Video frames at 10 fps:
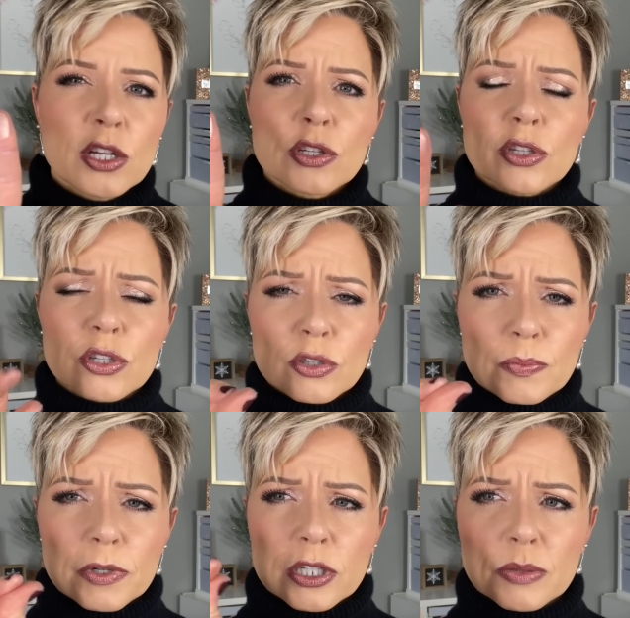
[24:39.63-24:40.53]

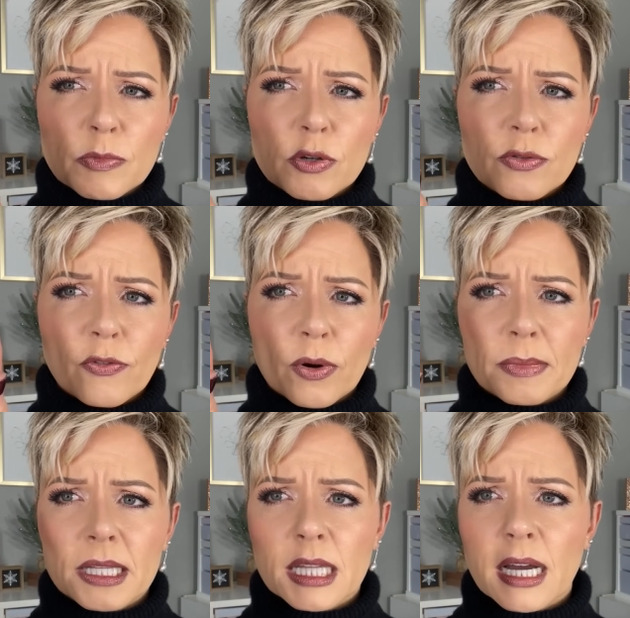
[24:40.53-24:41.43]
Super smooth
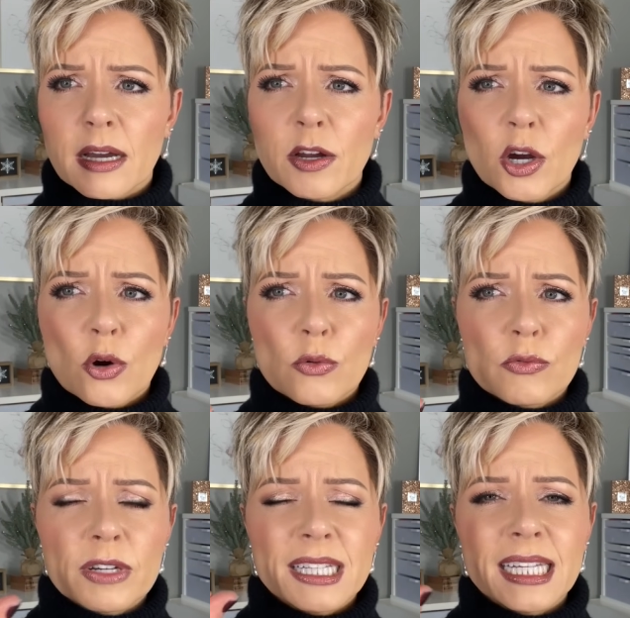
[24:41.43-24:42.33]
formula.
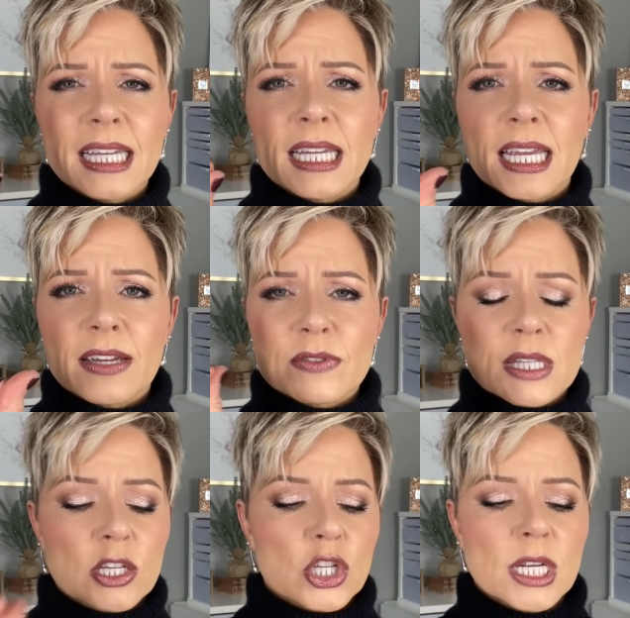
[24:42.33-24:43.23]
Really gives
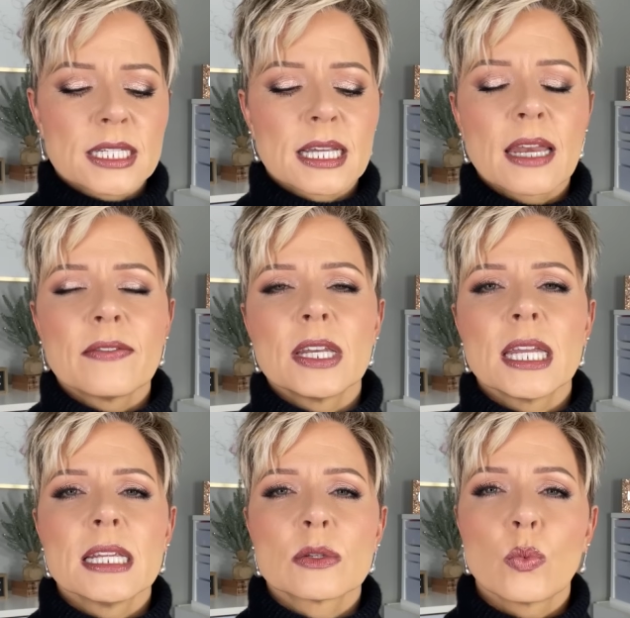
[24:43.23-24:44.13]
the cheeks kind of a
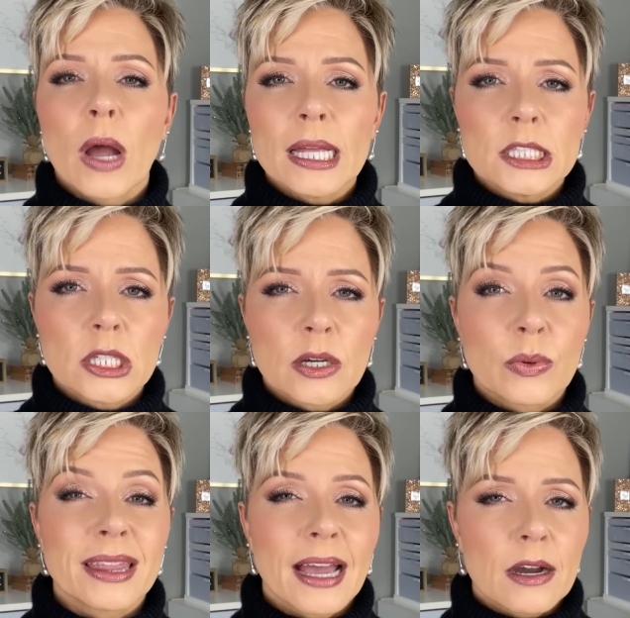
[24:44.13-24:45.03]
nice wet look
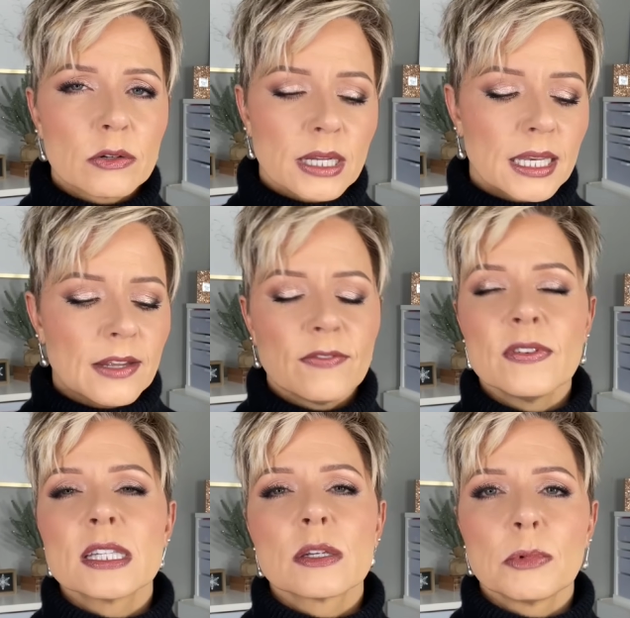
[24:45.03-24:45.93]
without any
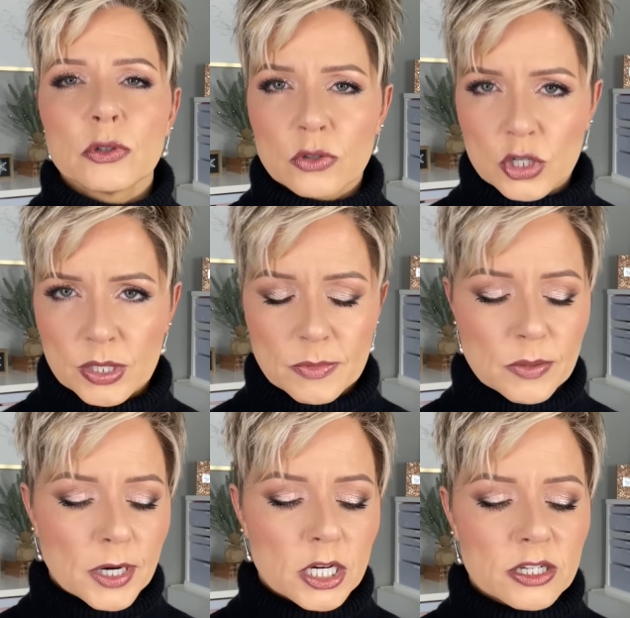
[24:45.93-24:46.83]
visible shimmer
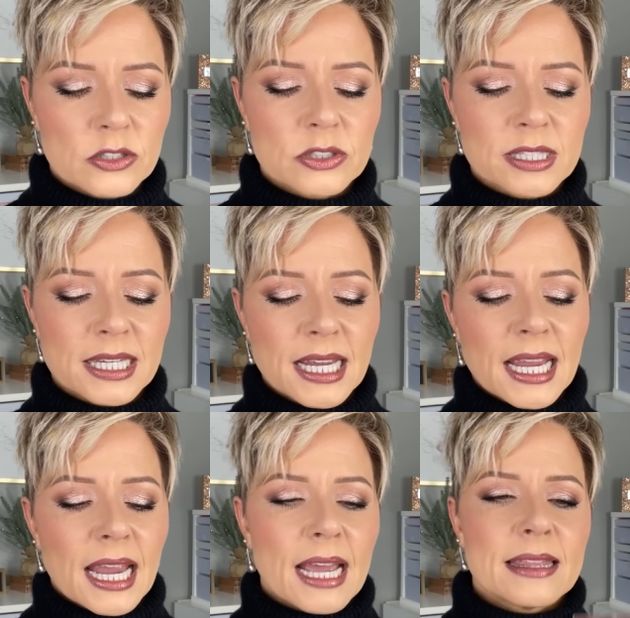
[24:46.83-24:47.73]
particles.
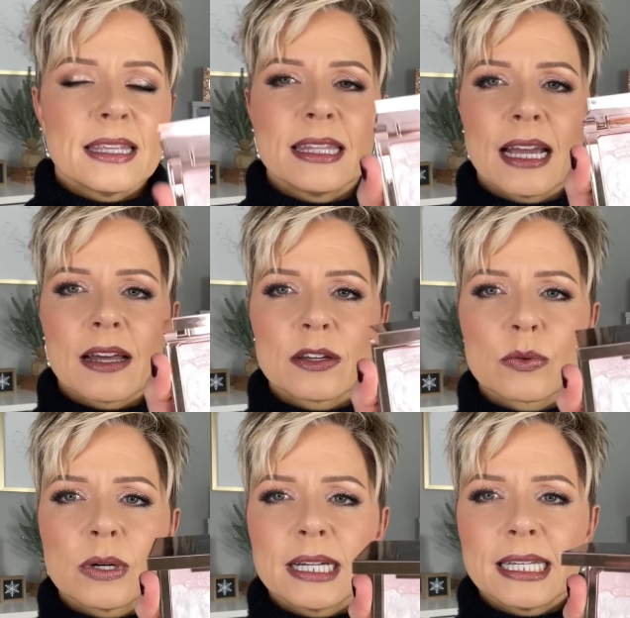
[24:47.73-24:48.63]
And then the other
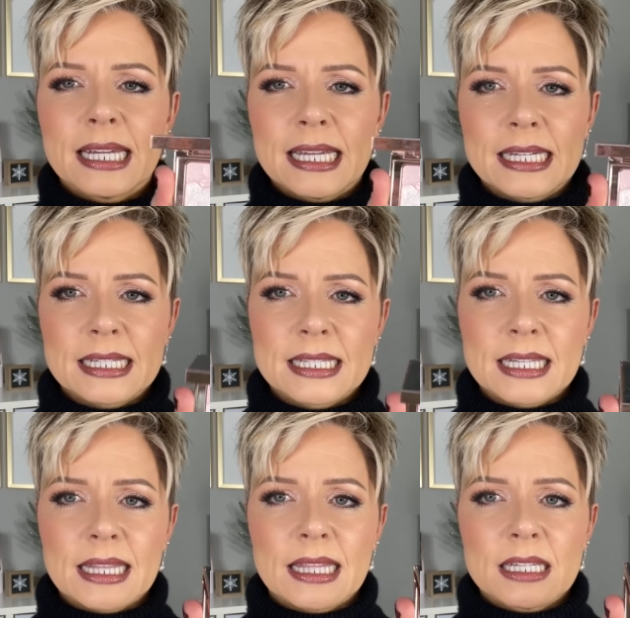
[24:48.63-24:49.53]
one is
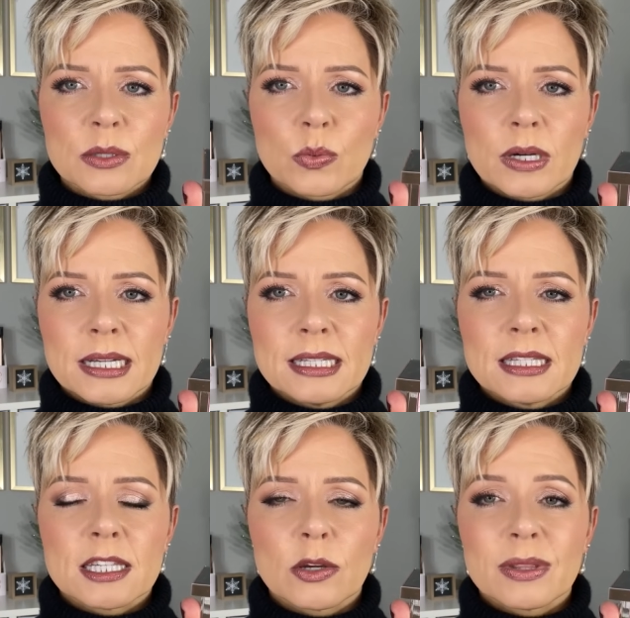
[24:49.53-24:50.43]
this one.
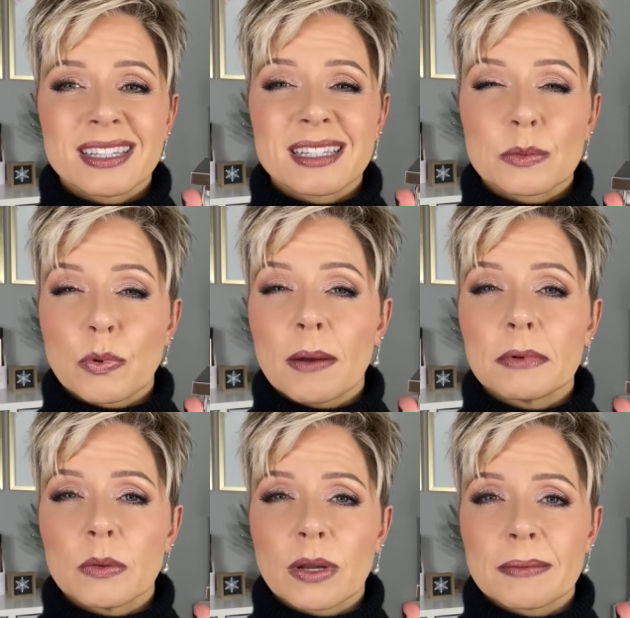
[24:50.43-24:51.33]
So this is
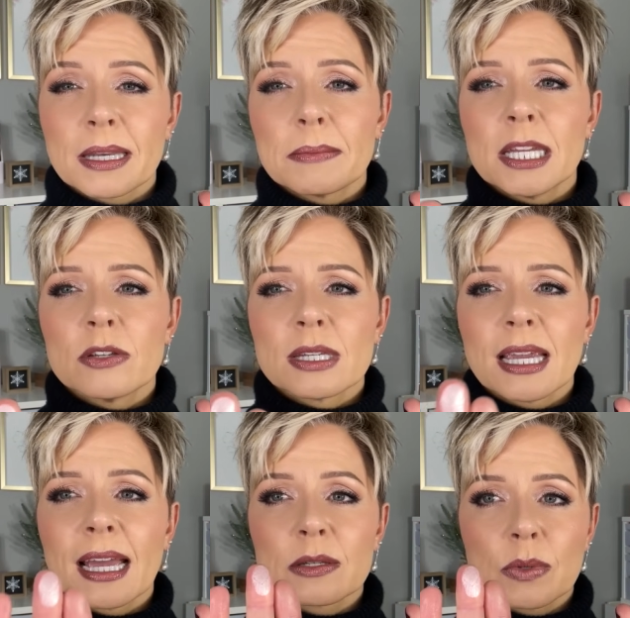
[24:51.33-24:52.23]
probably what I'm going to be
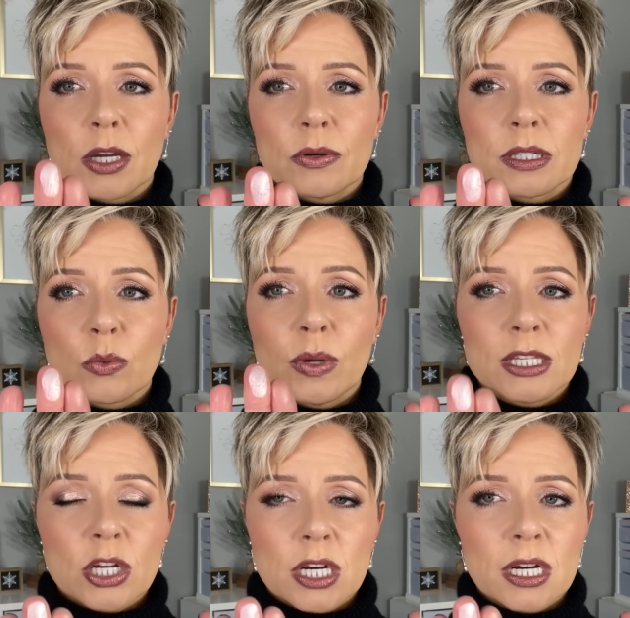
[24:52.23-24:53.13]
using as we go into
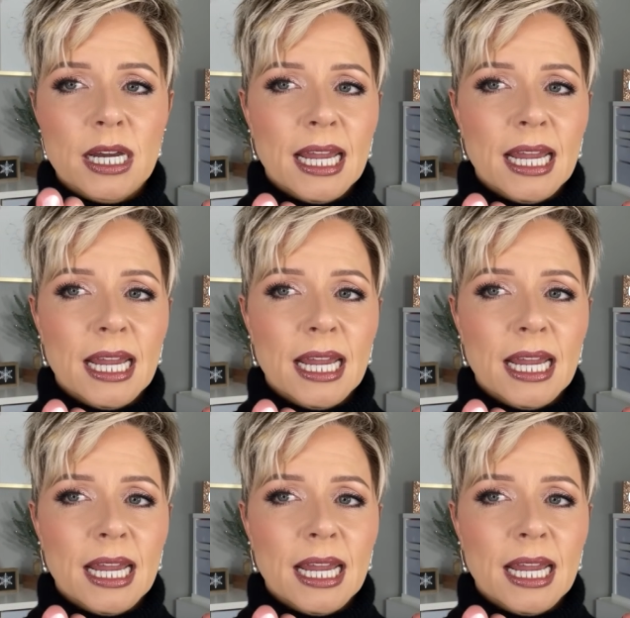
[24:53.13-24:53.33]
winter